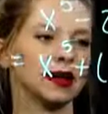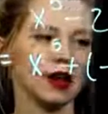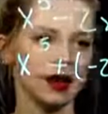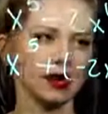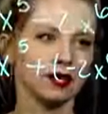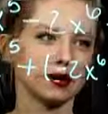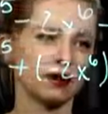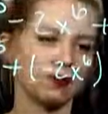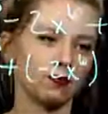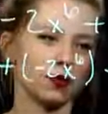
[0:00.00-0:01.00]
add
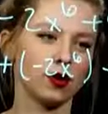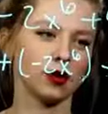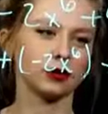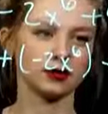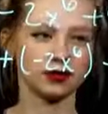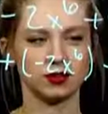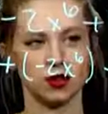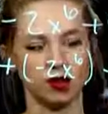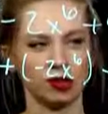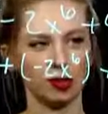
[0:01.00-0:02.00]
4x since it's
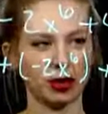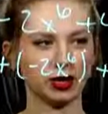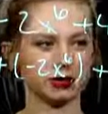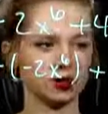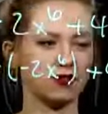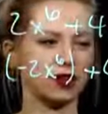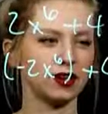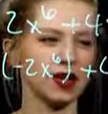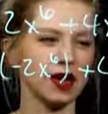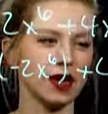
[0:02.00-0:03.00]
already positive, and
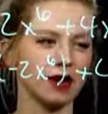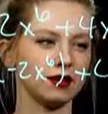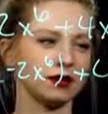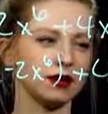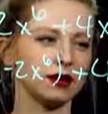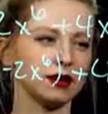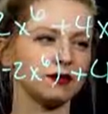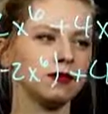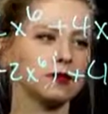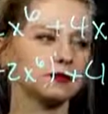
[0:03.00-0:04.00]
add negative
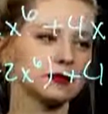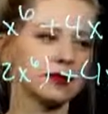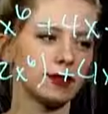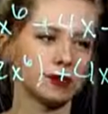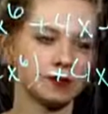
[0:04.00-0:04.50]
7.